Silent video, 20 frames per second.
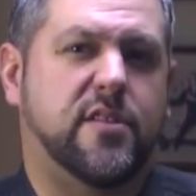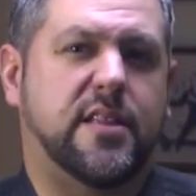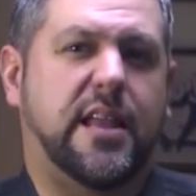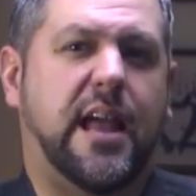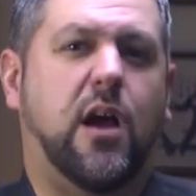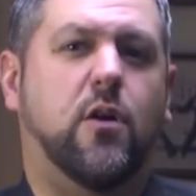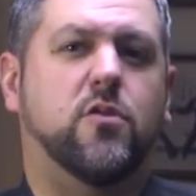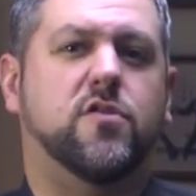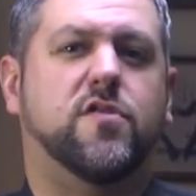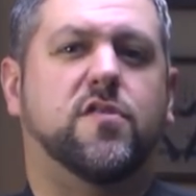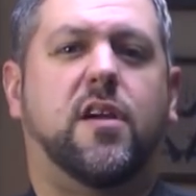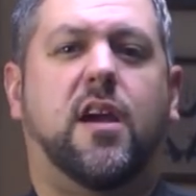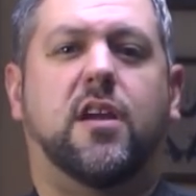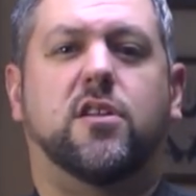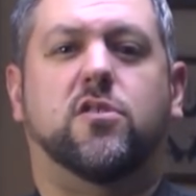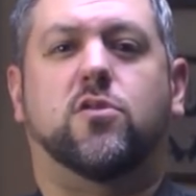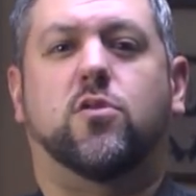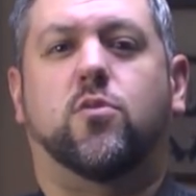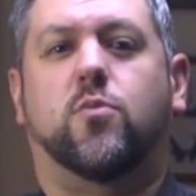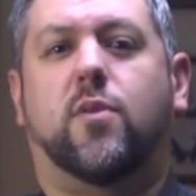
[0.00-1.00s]
an
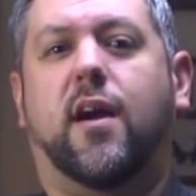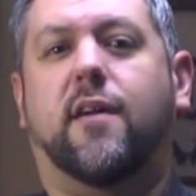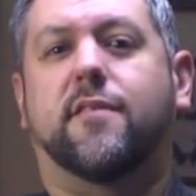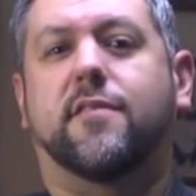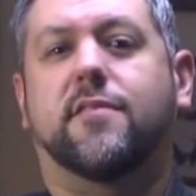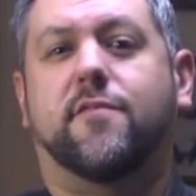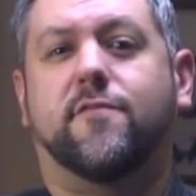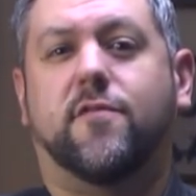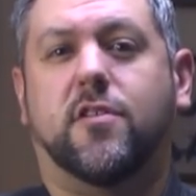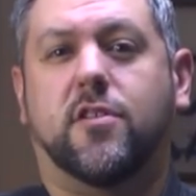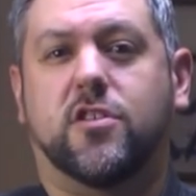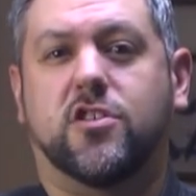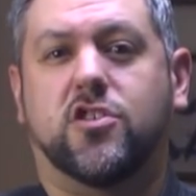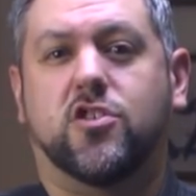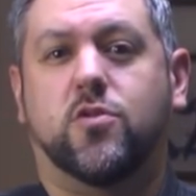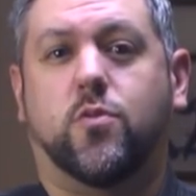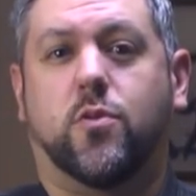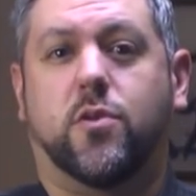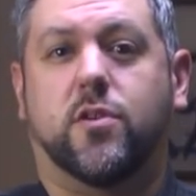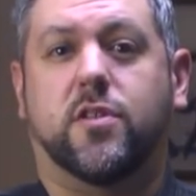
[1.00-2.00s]
outsider arrived at the
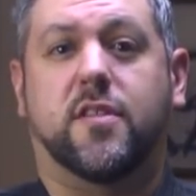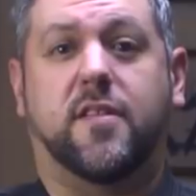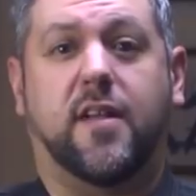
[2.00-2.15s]
village where the